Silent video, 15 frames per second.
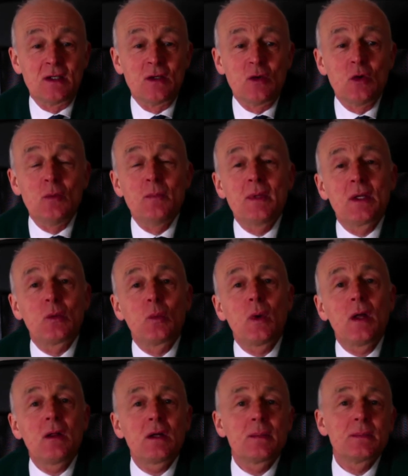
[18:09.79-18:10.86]
whom they'd
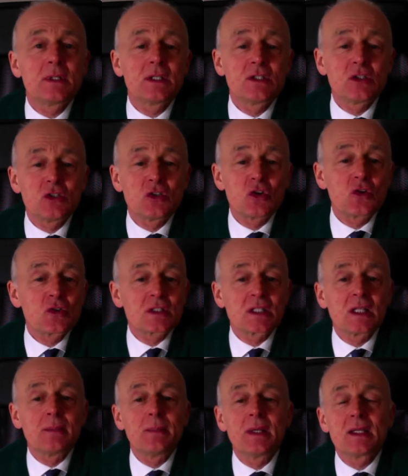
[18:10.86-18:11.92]
welcomed into
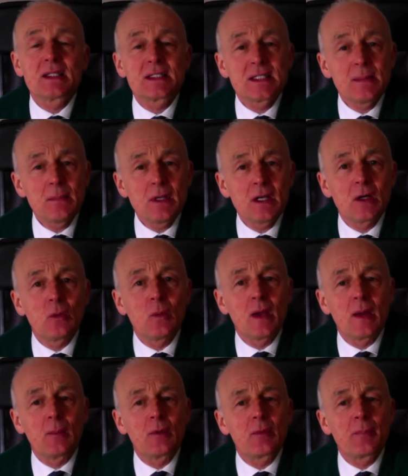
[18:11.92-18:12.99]
Jerusalem in a similar way
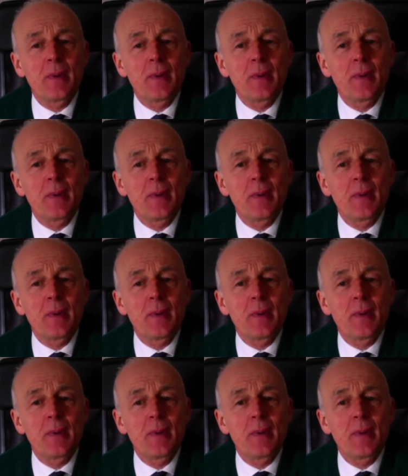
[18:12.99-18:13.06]
with